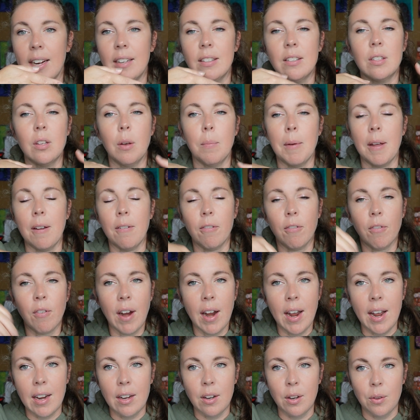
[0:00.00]
And so my
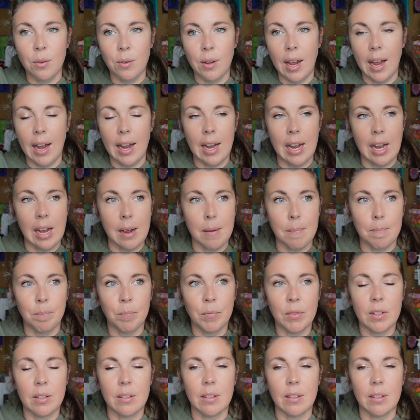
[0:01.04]
friend who came